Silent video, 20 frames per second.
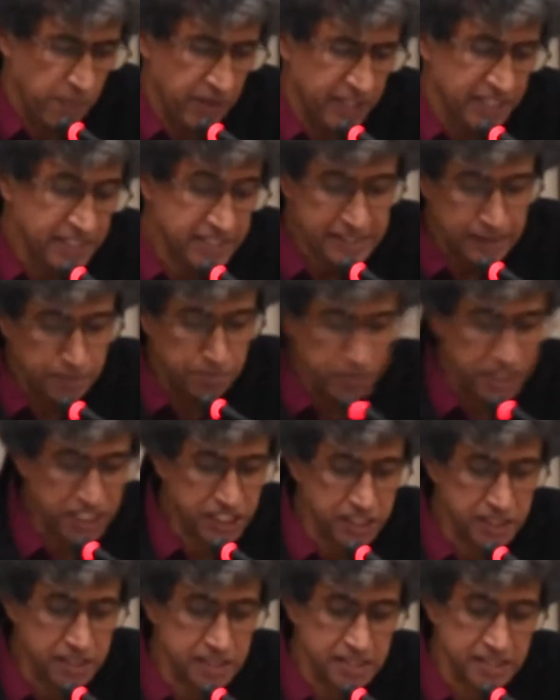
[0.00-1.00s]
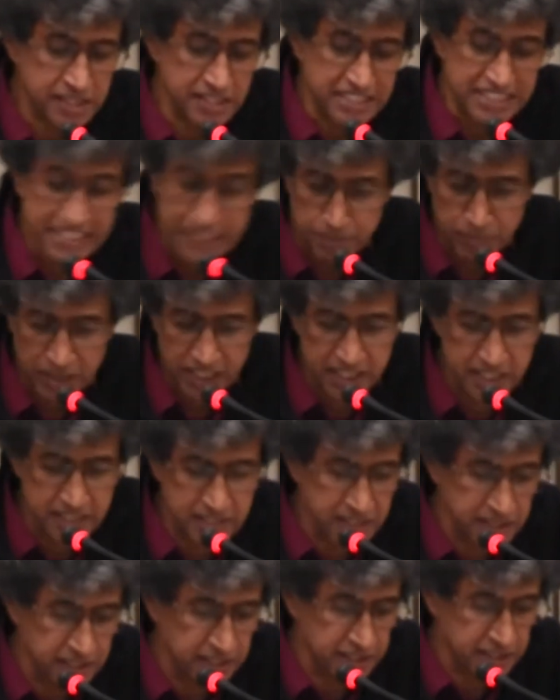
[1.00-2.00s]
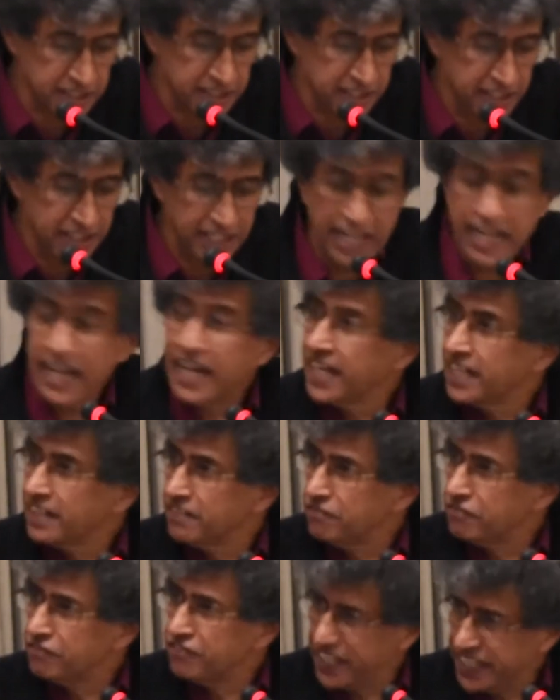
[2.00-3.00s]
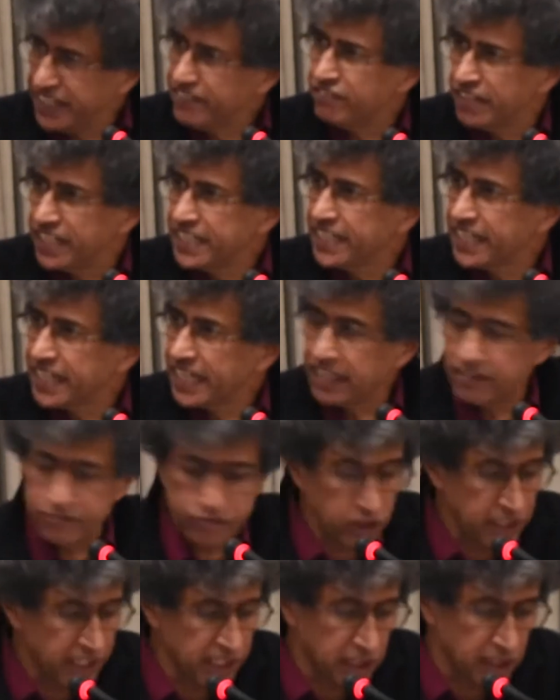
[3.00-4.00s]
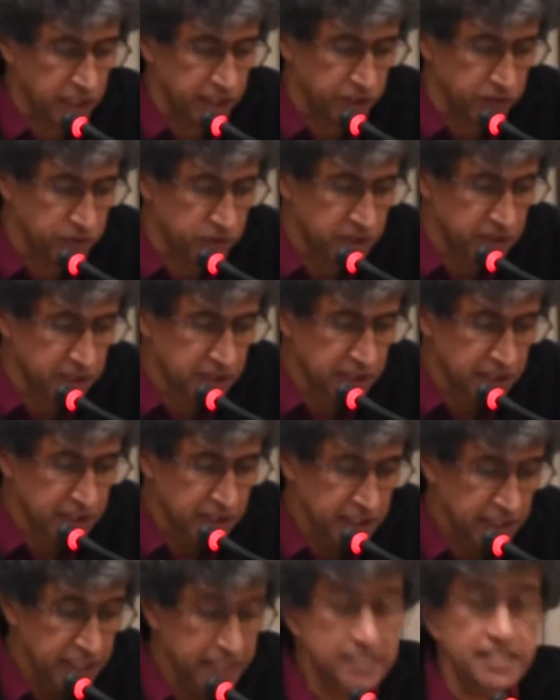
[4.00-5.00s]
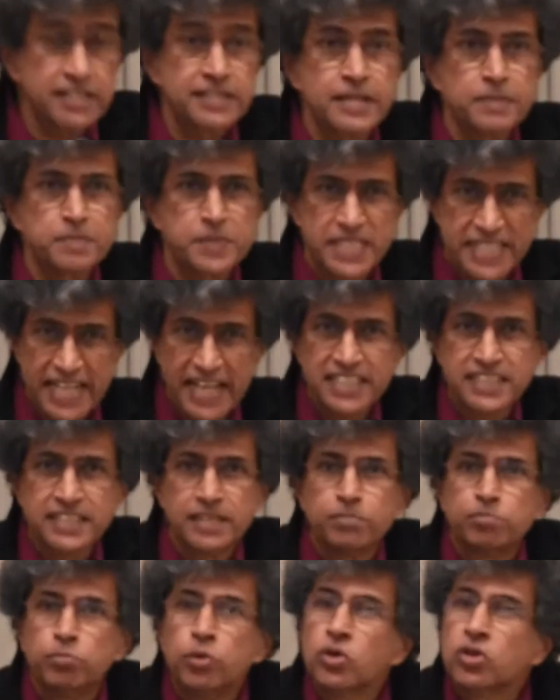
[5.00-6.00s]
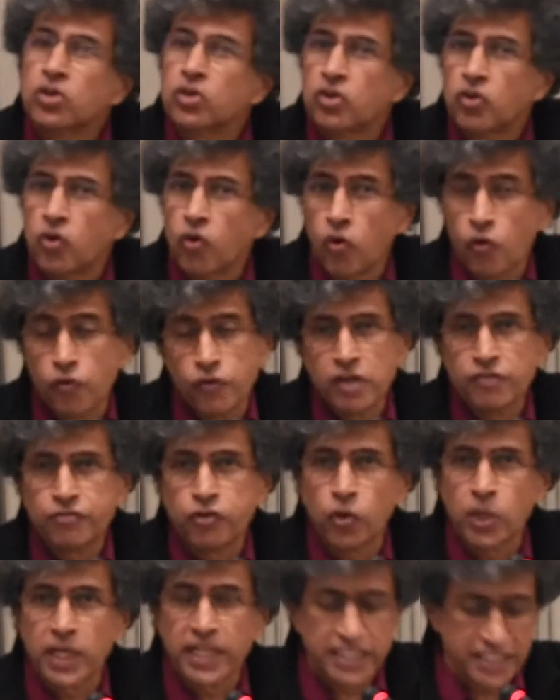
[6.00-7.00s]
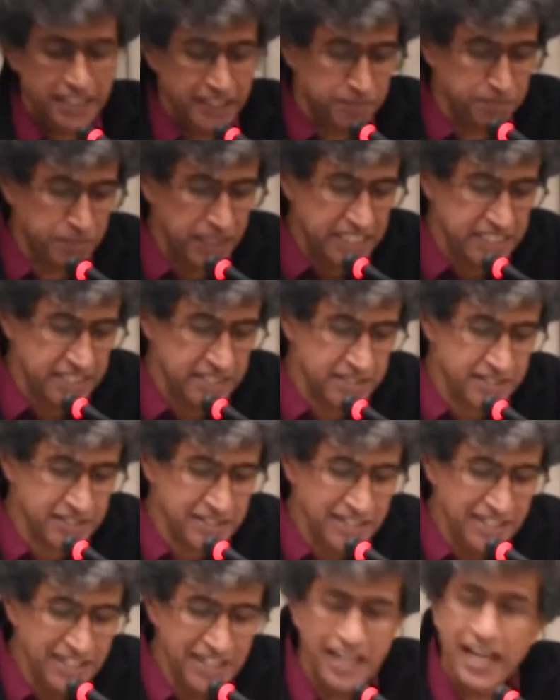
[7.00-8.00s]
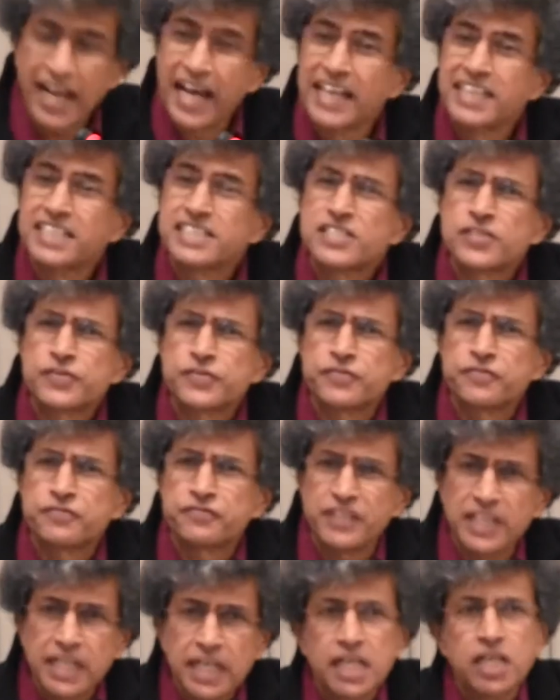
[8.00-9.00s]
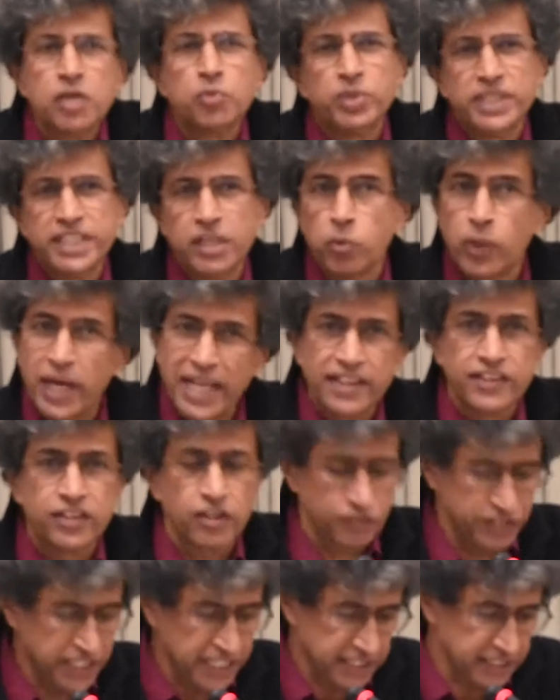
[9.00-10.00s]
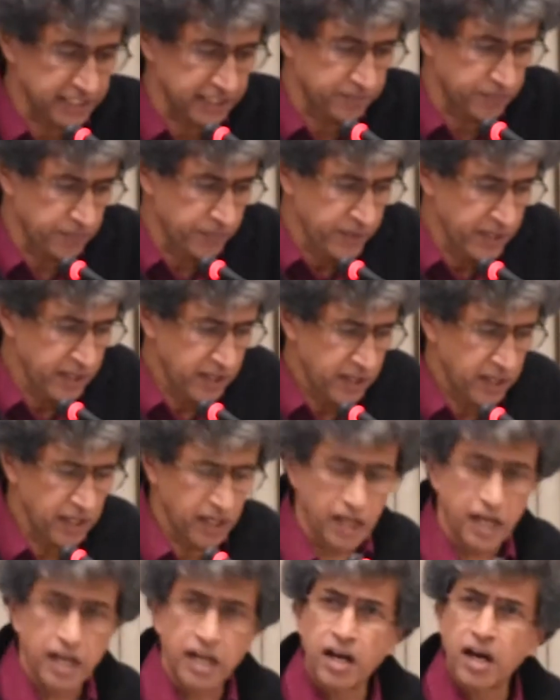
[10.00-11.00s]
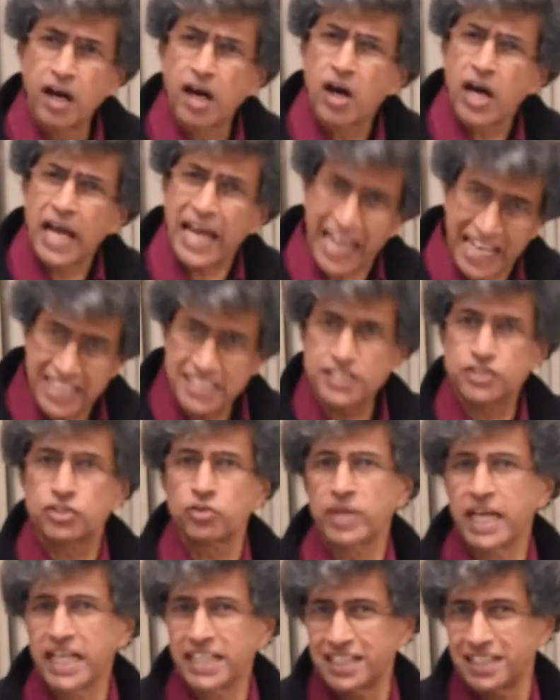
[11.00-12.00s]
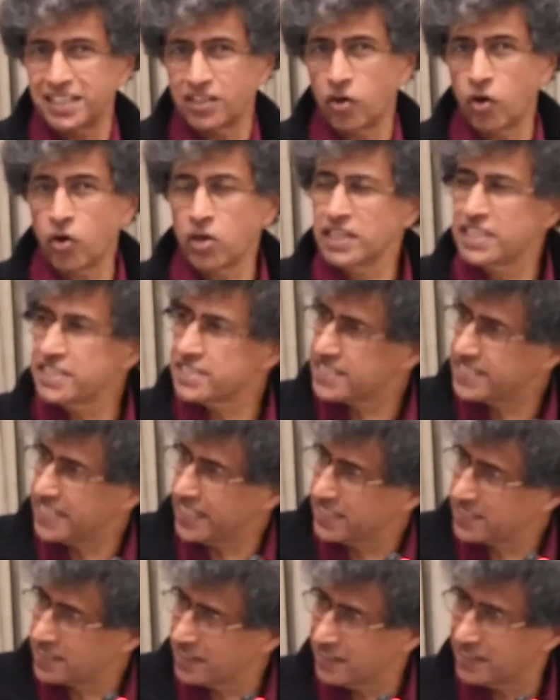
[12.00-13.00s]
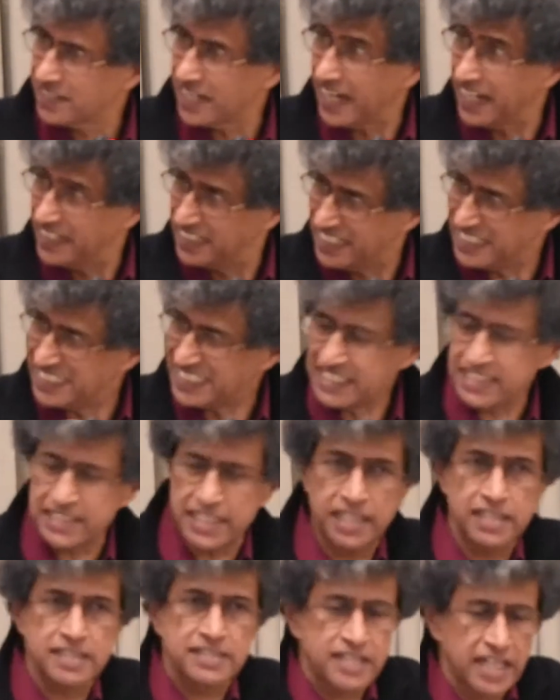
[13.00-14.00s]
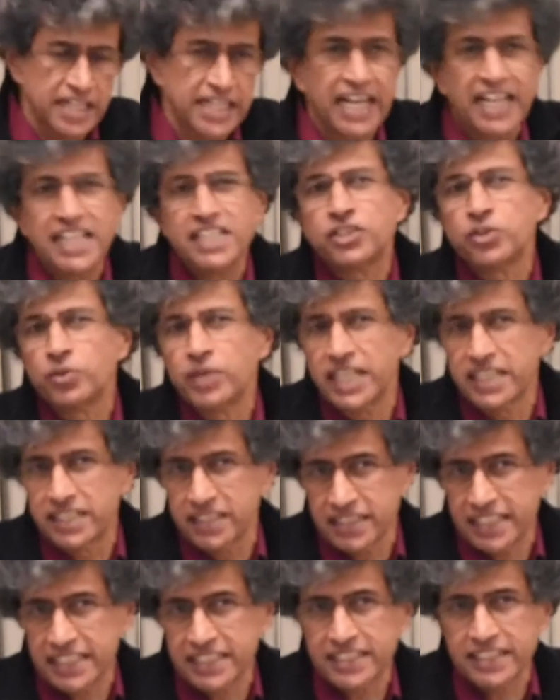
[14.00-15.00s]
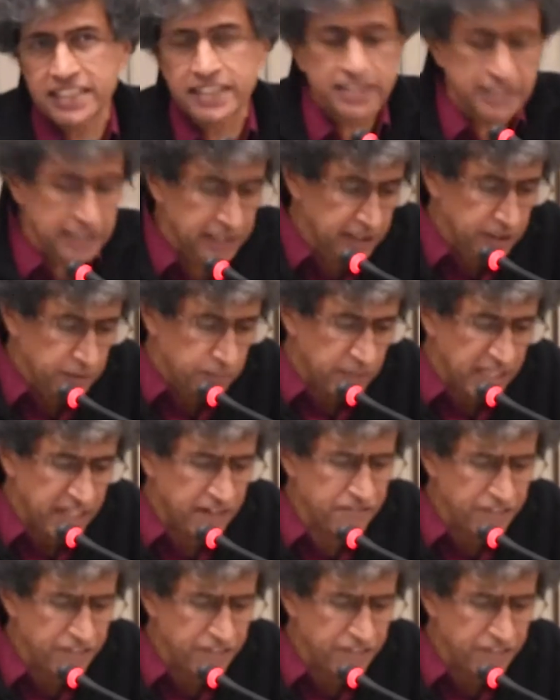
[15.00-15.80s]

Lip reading: It's ambitious, deeply researched, and very, very carefully argued. It's a substantive book, over 400 pages, and it's filled with a wealth of data. Held together, all this data and the details are held together, I think, by a